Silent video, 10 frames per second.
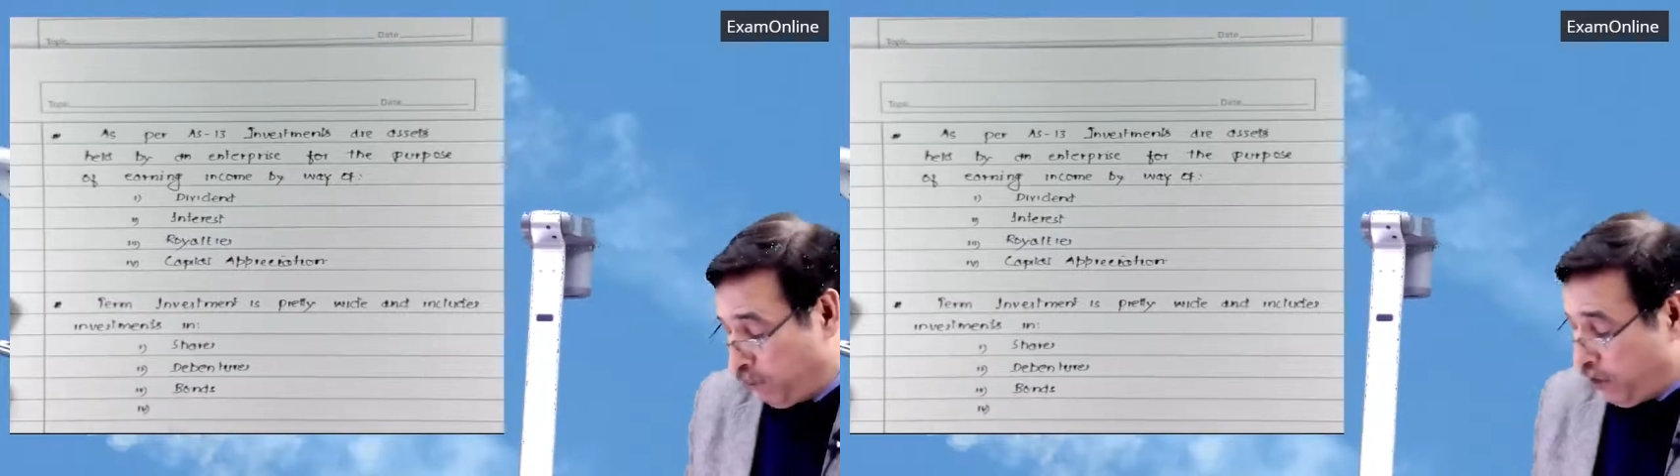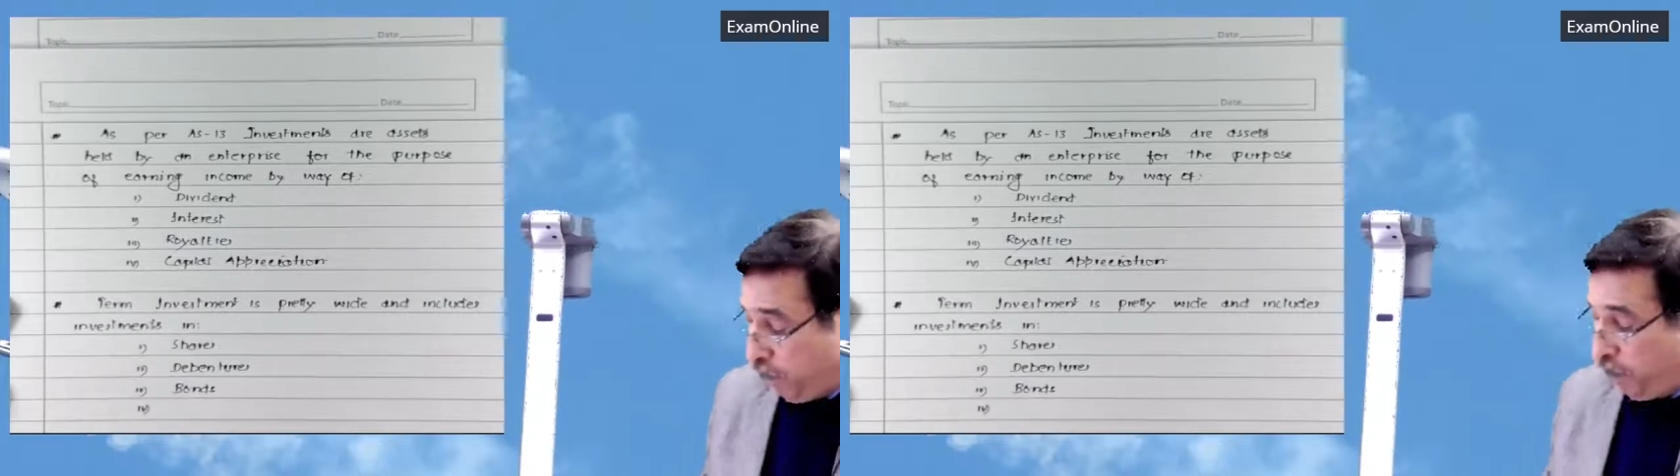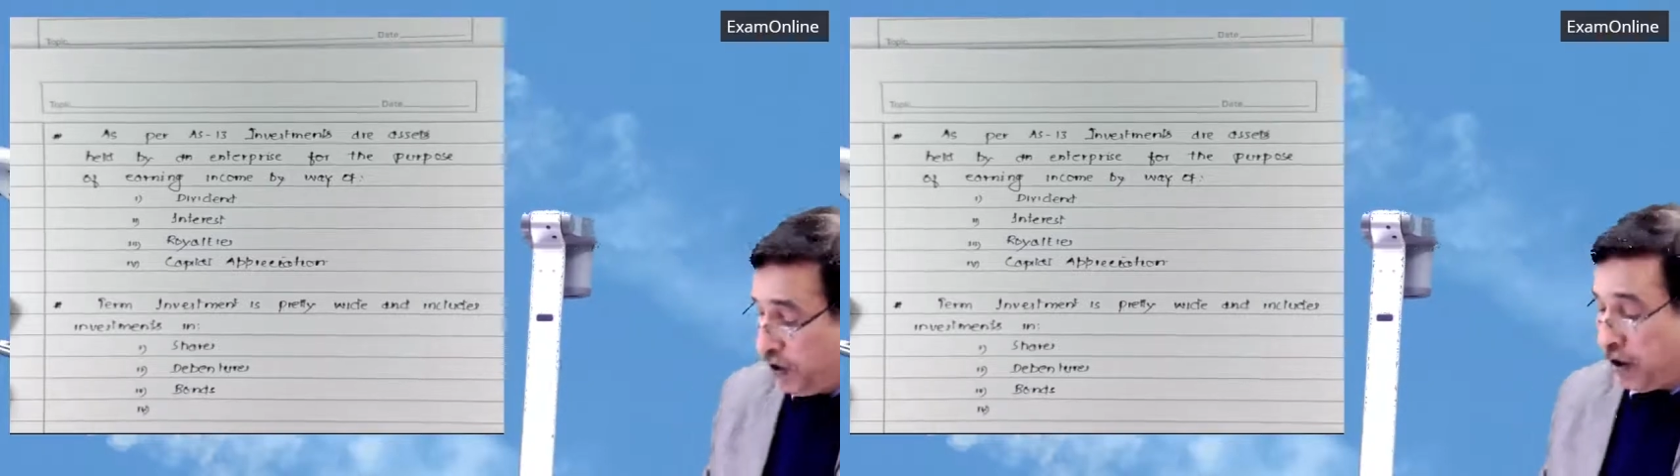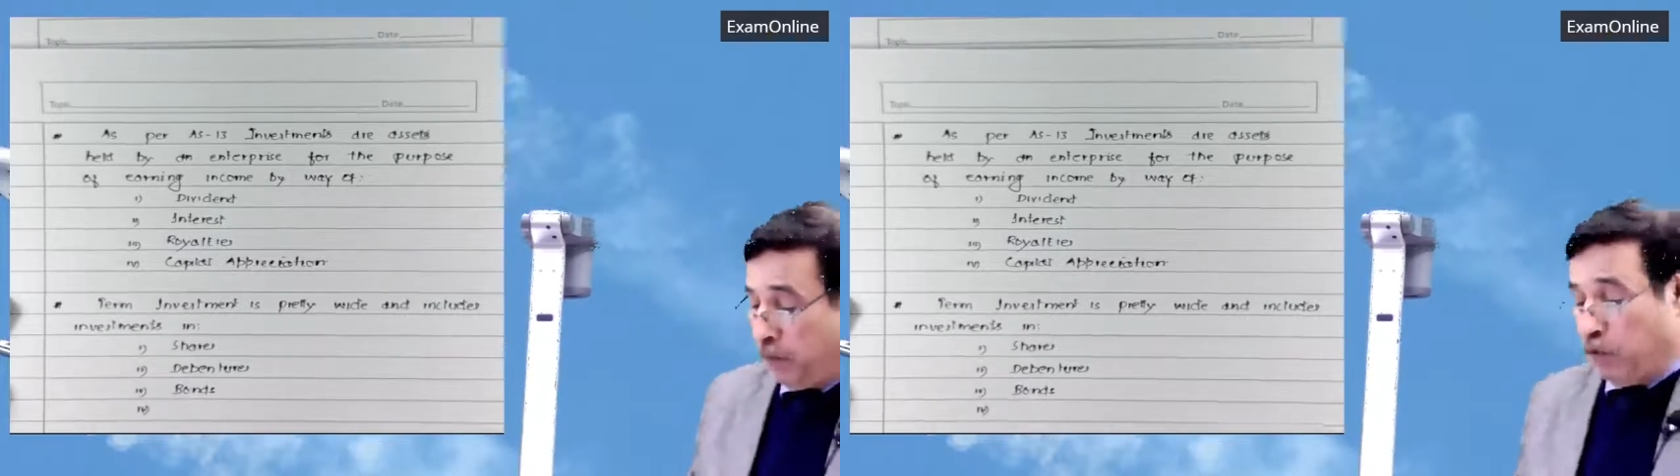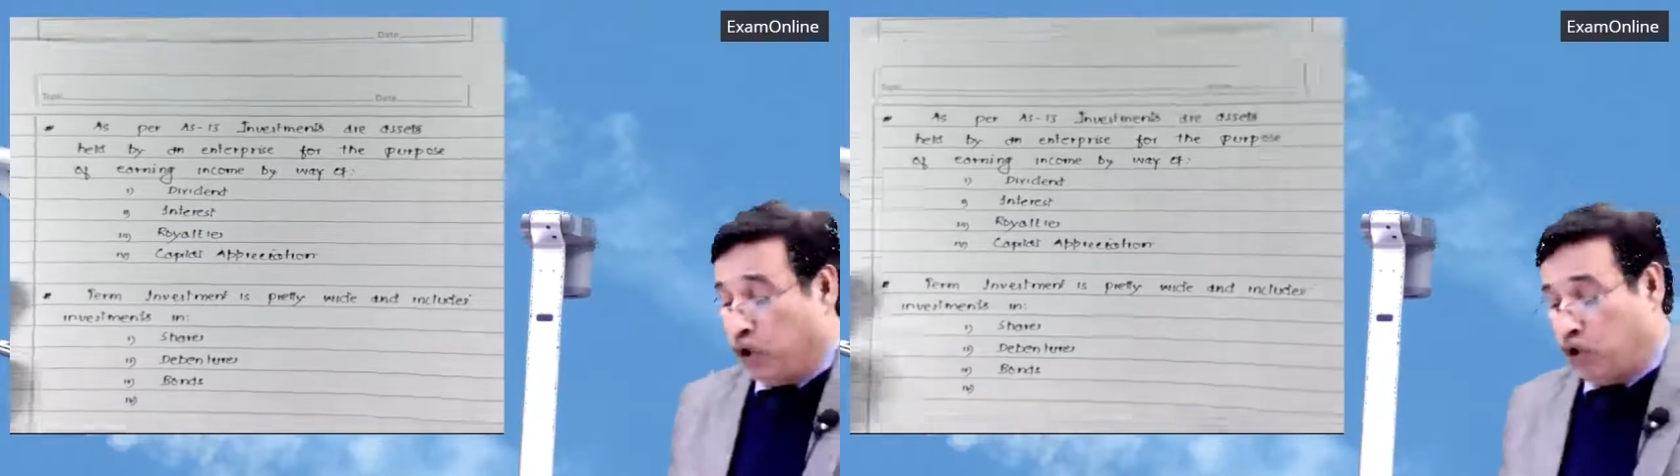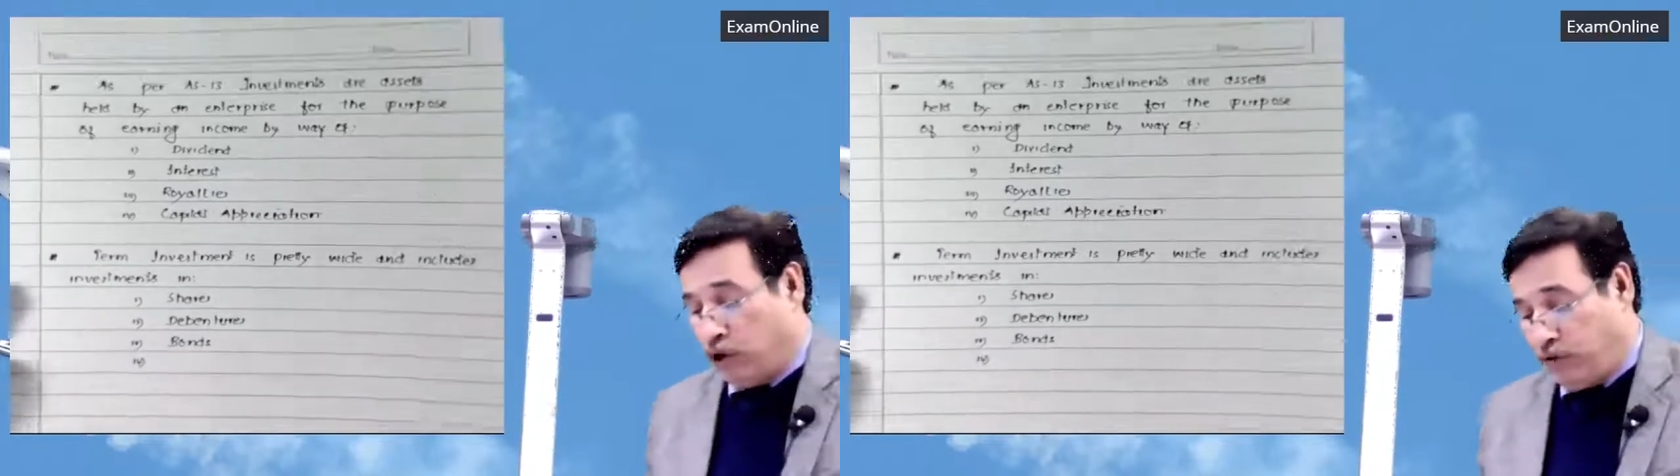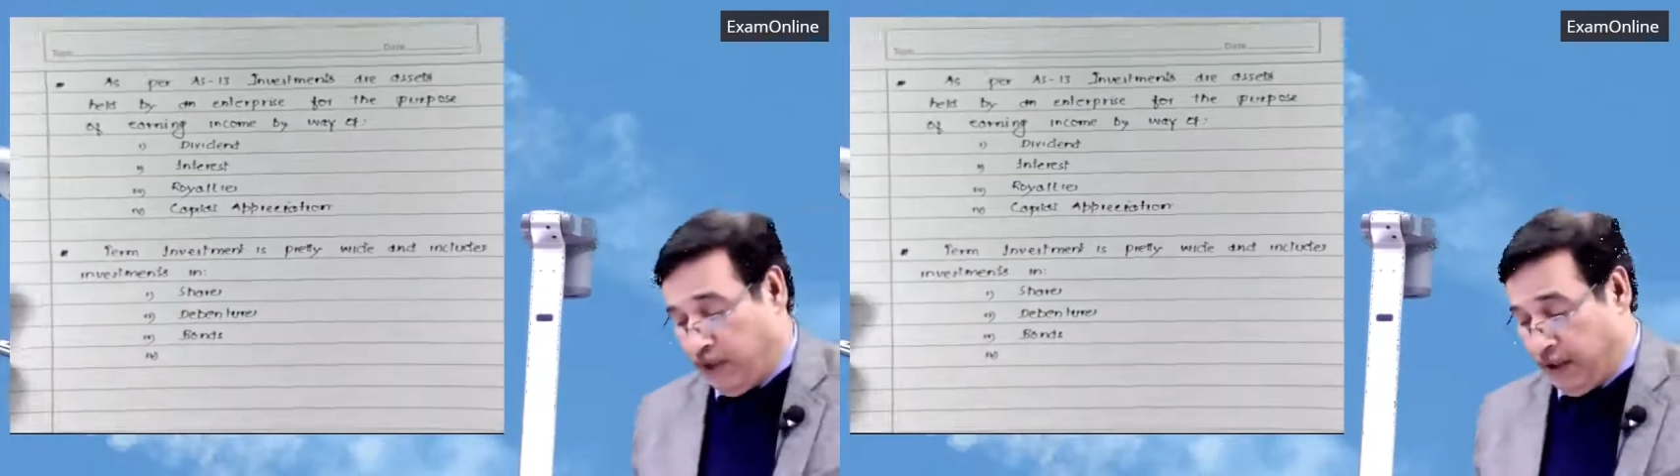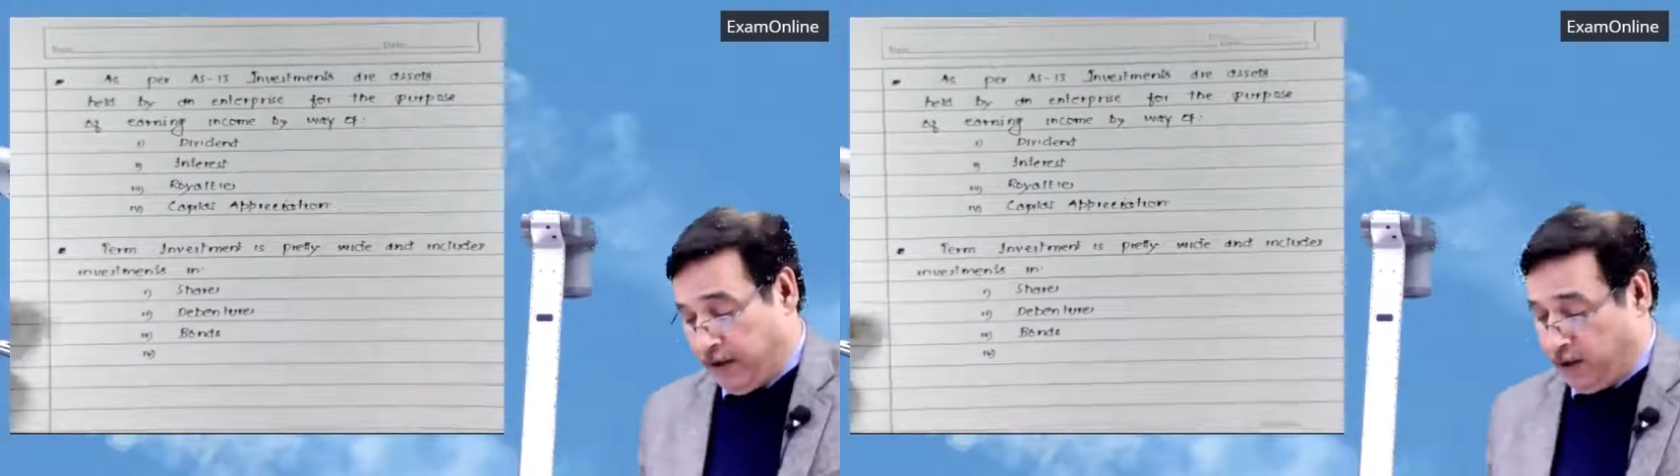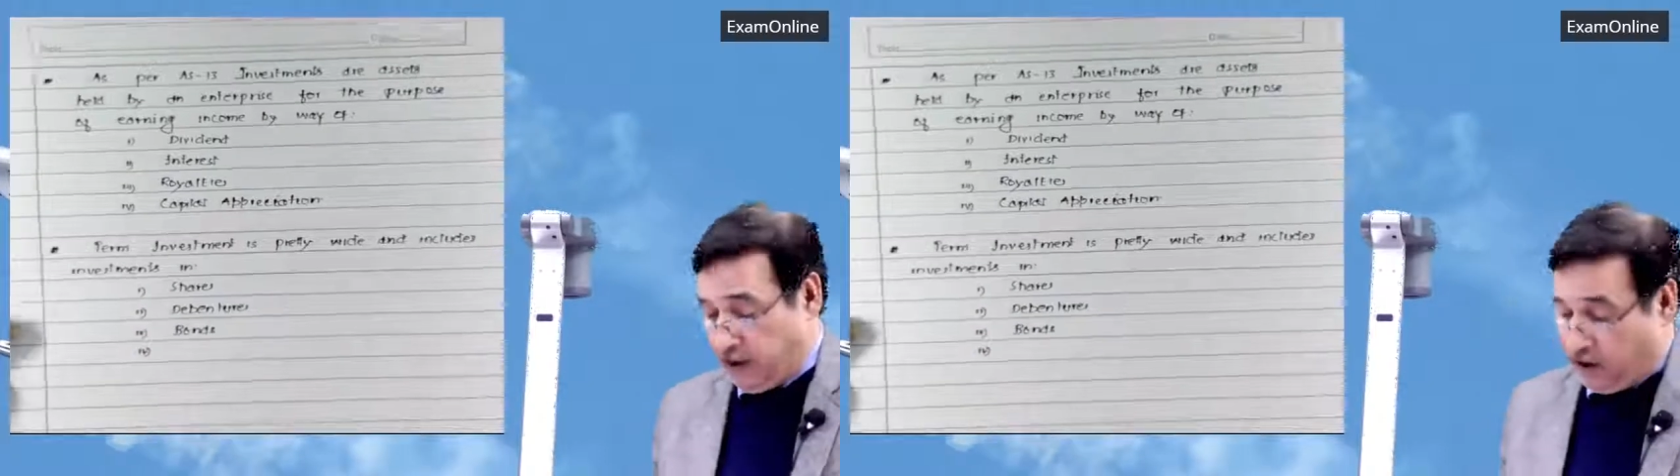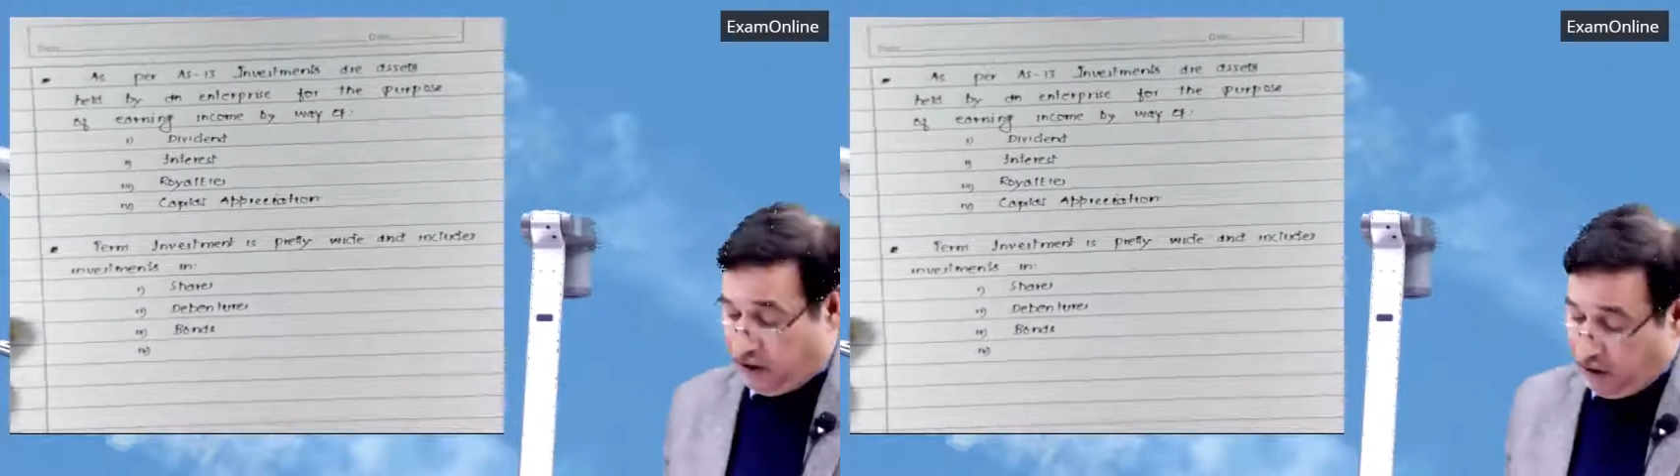we invest in mutual
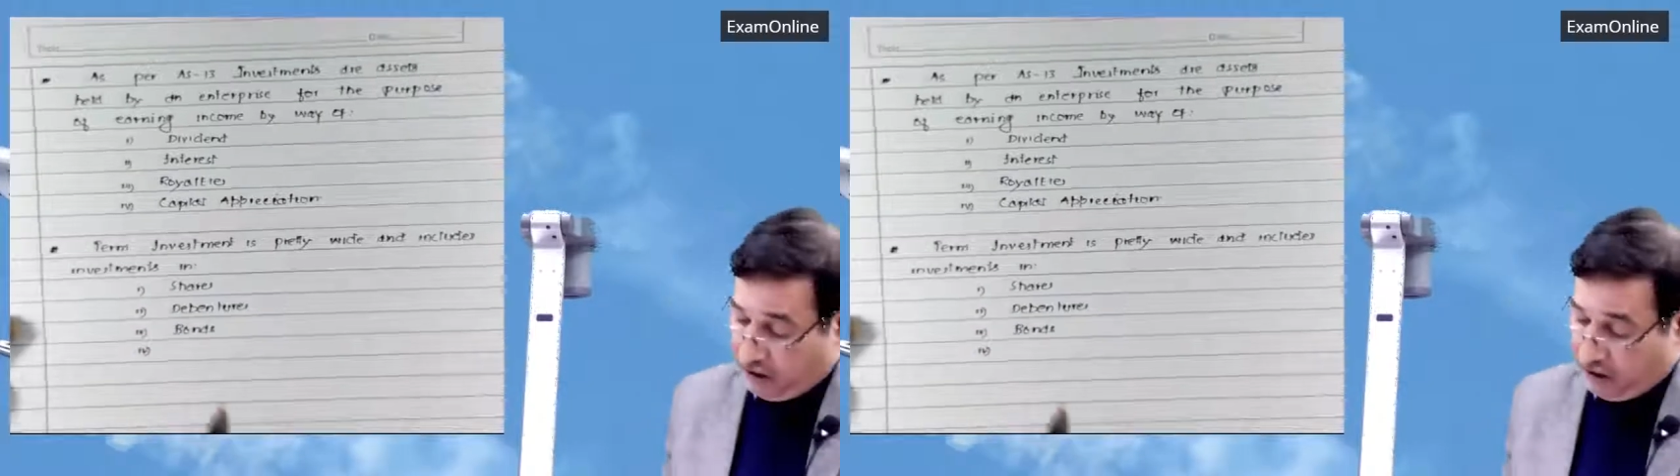funds.